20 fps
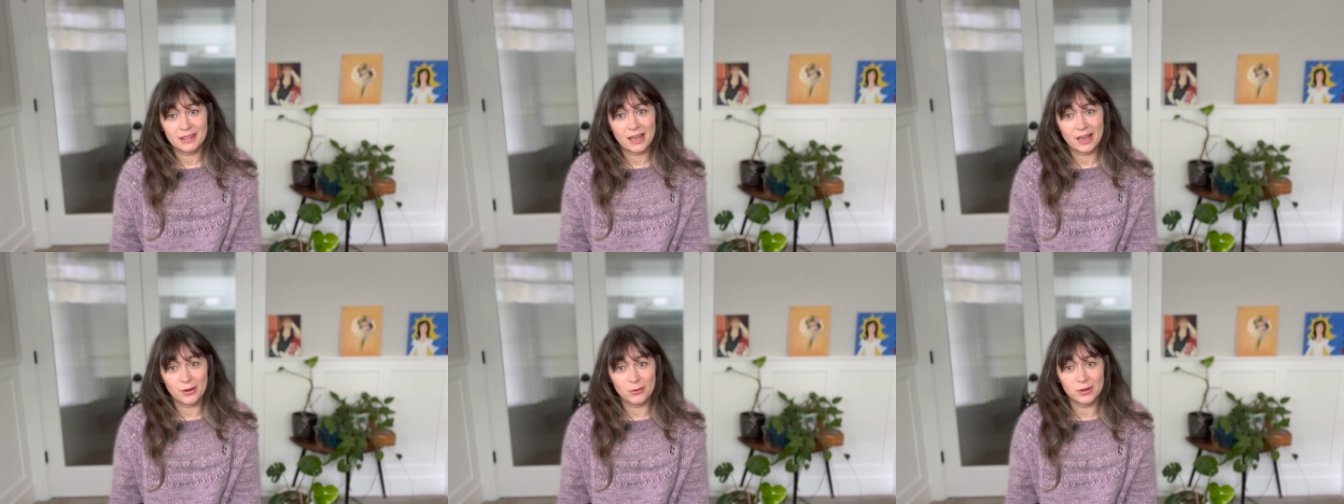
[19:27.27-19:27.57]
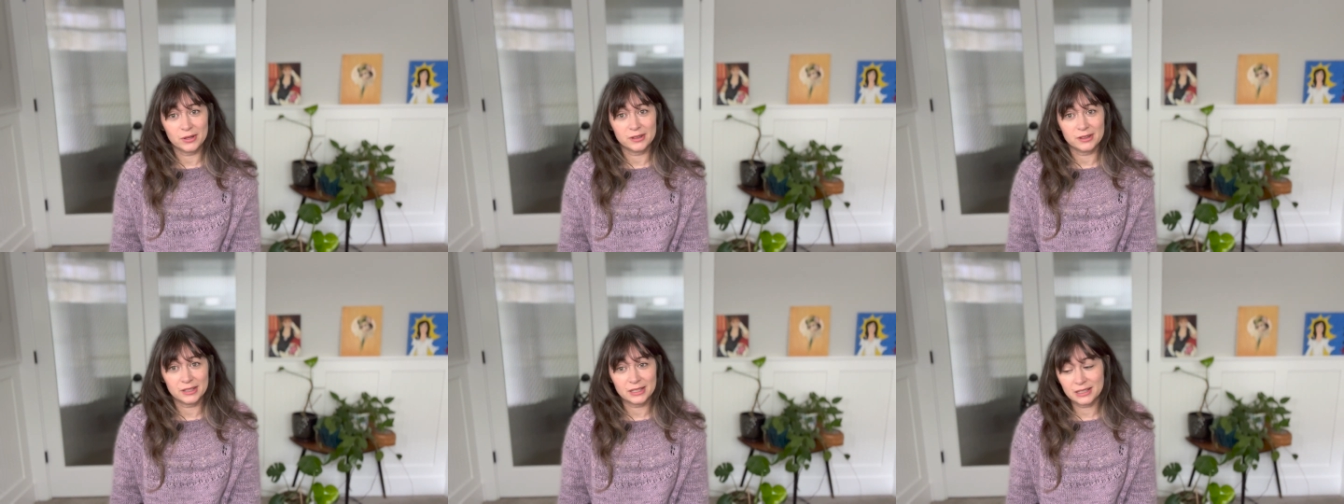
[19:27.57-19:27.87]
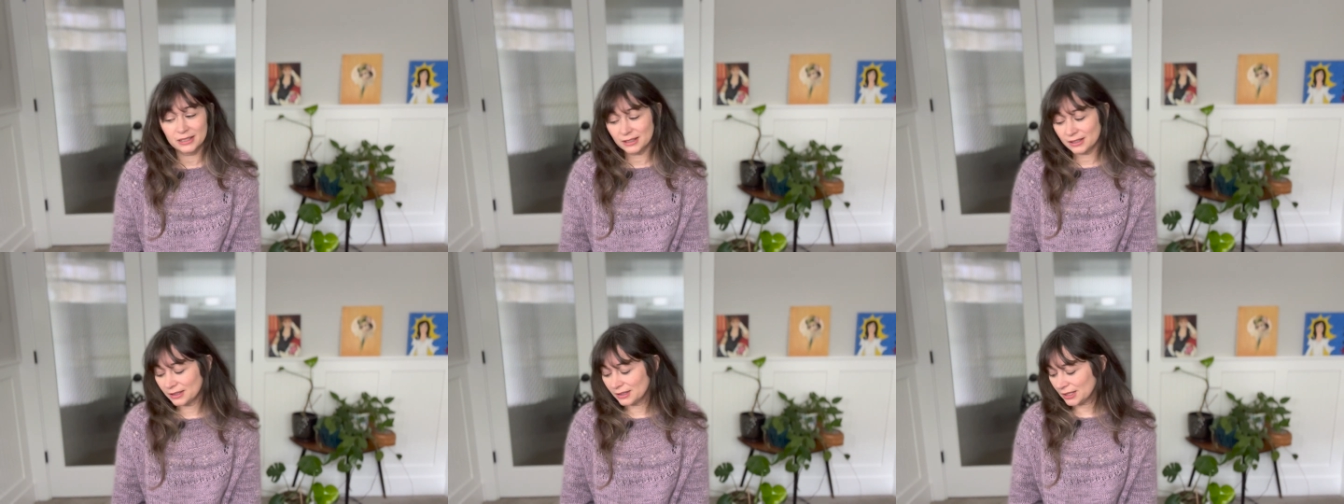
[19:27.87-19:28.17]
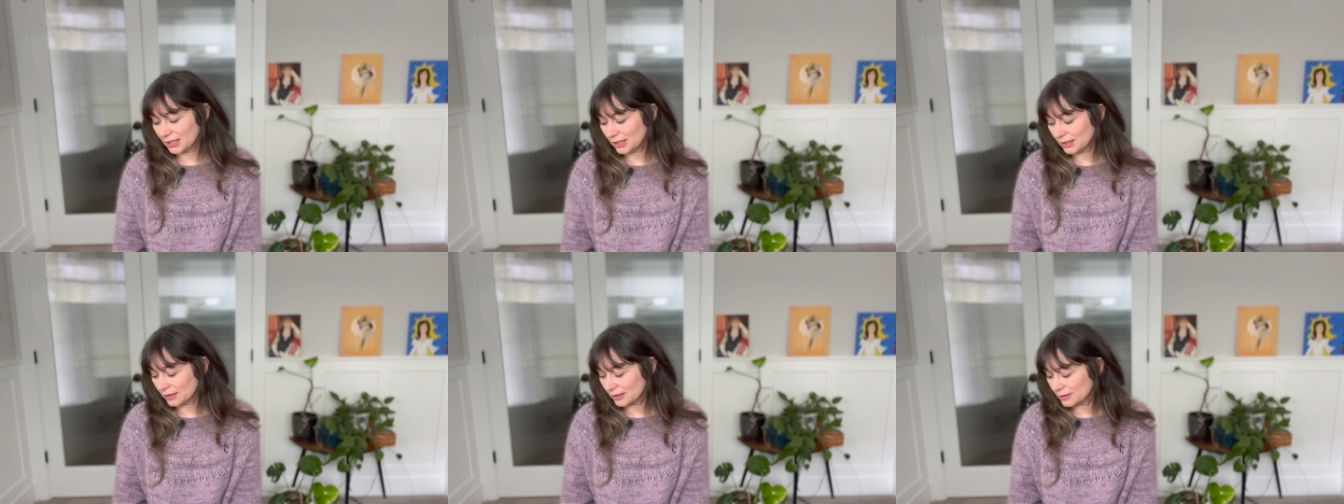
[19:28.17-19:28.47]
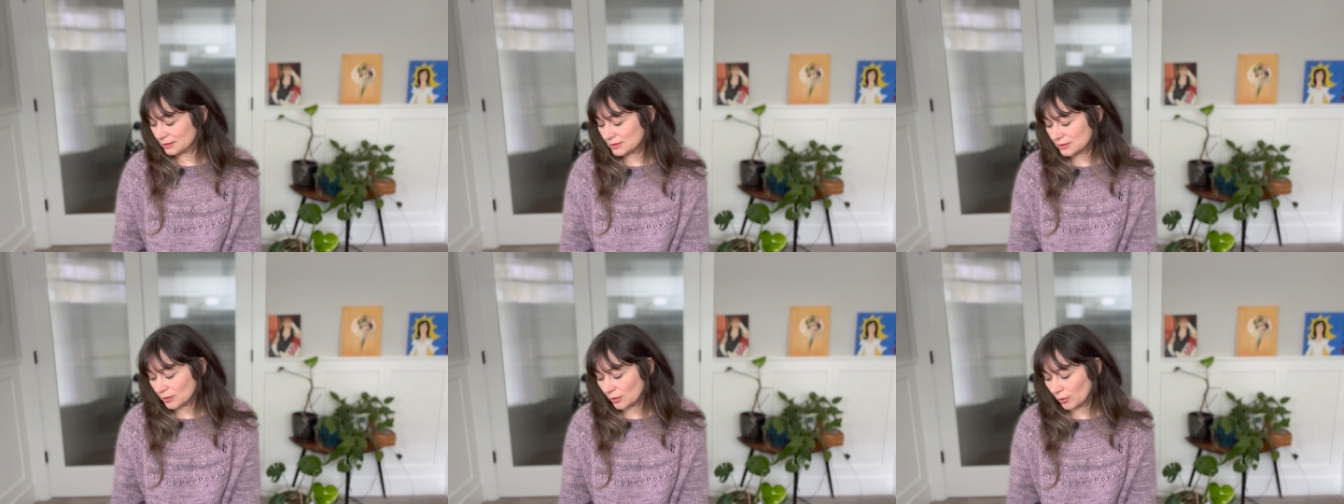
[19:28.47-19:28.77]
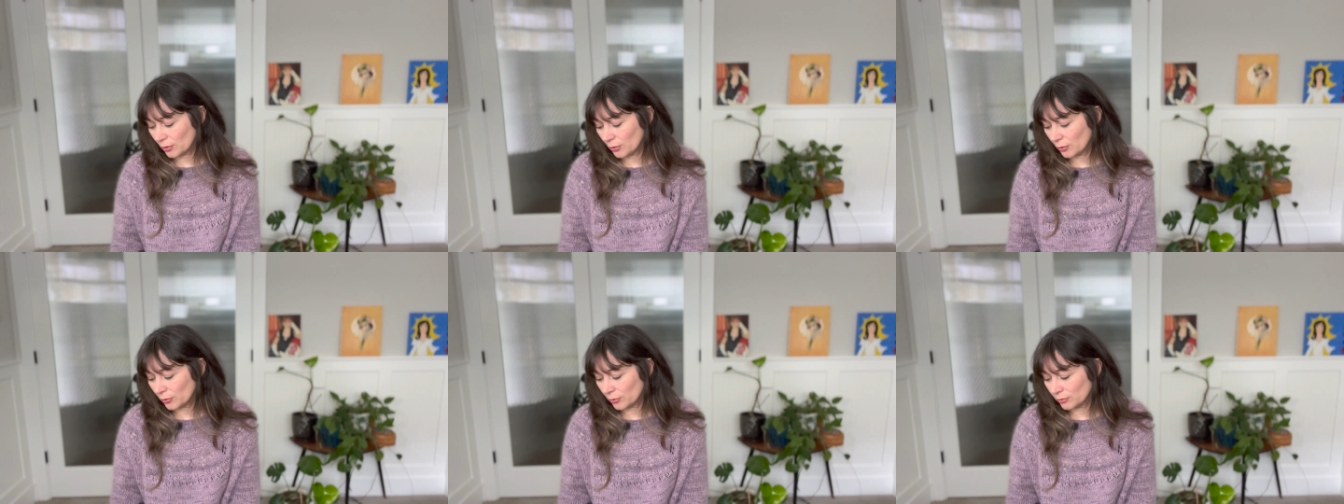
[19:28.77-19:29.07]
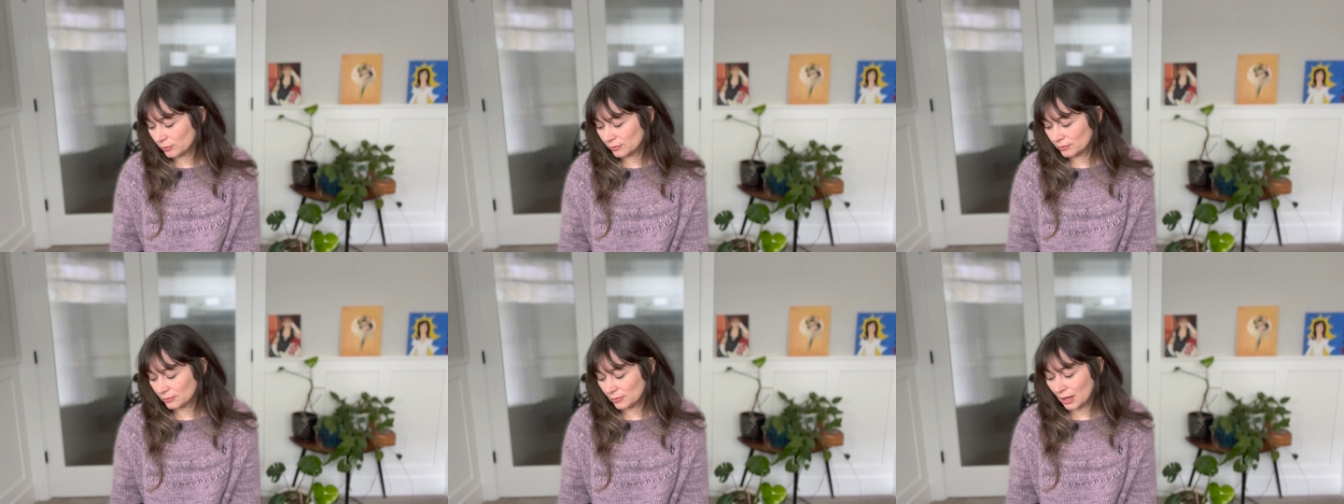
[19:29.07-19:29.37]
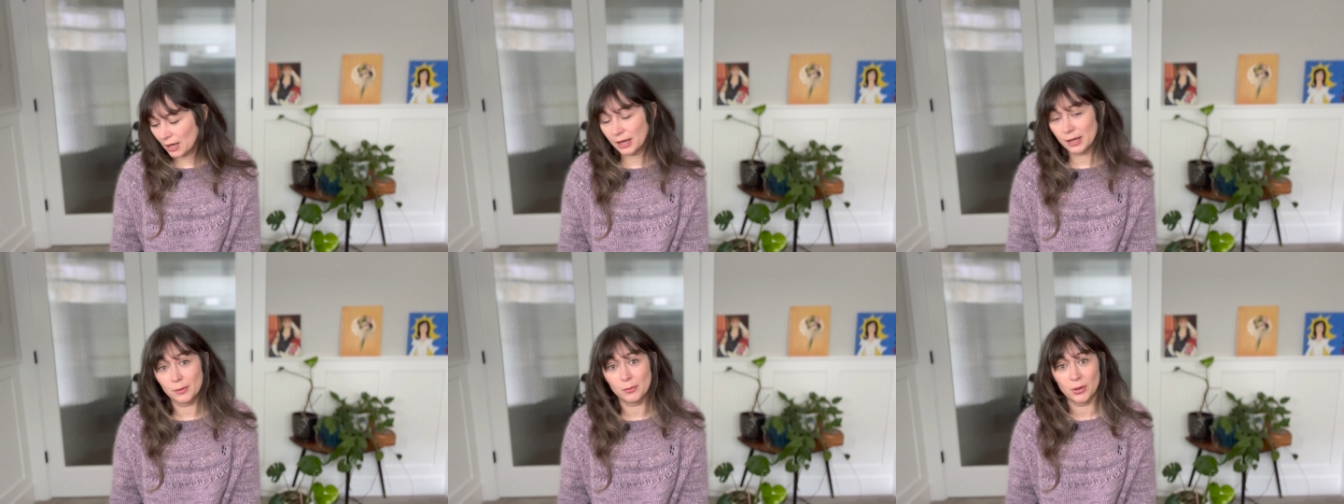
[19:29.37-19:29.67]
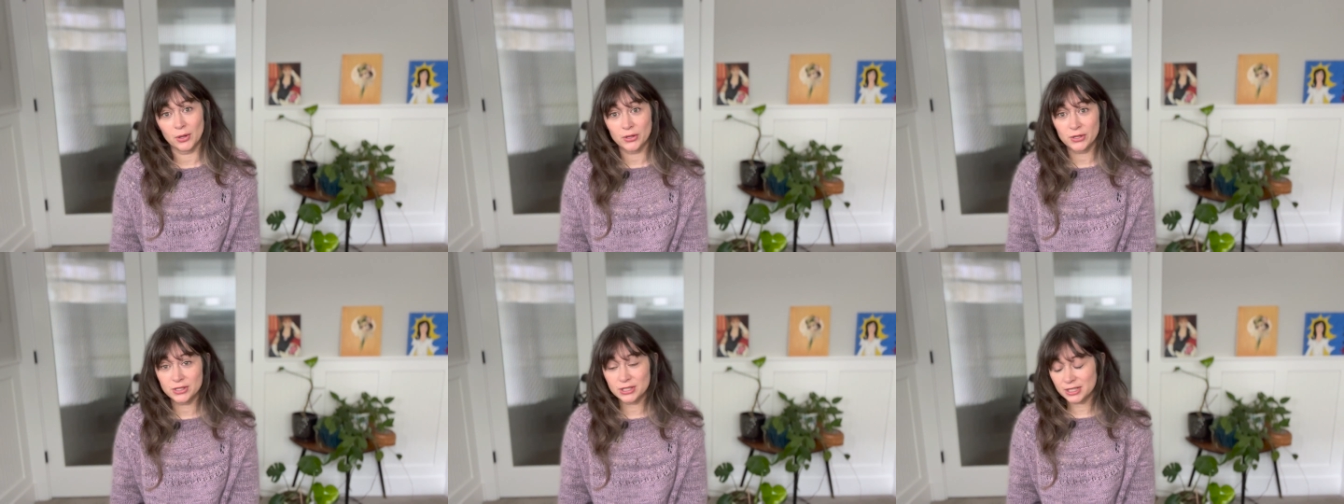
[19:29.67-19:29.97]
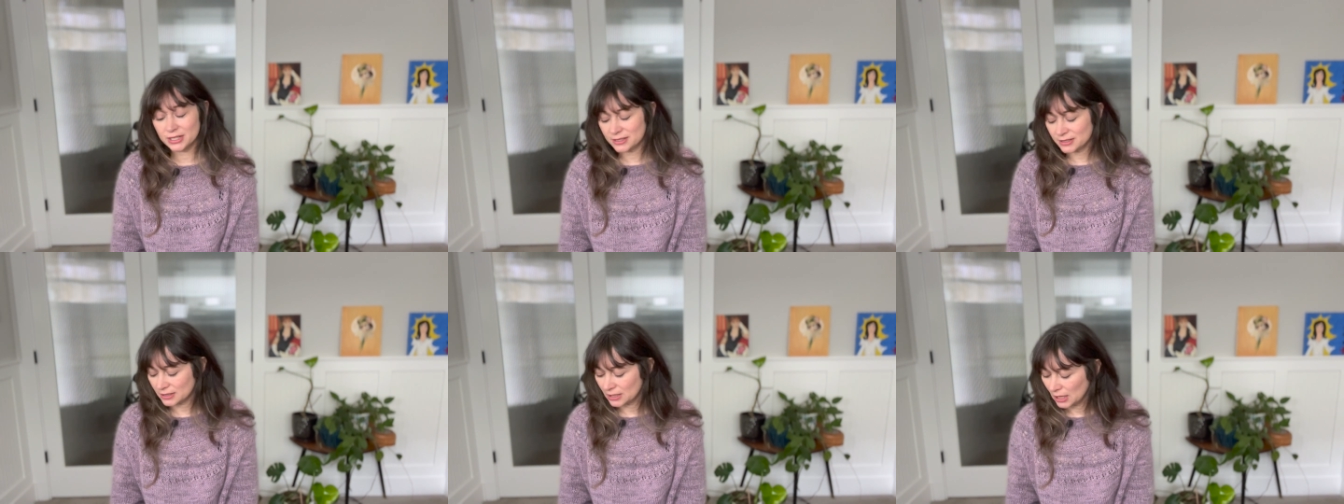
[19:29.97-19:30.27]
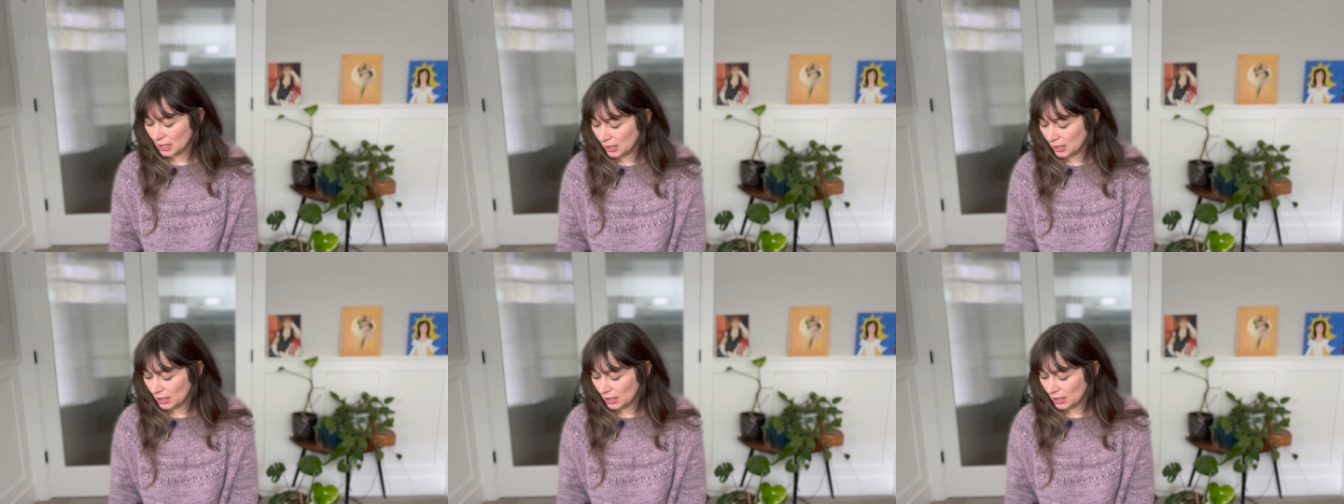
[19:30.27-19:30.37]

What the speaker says: how I think, so I apologize.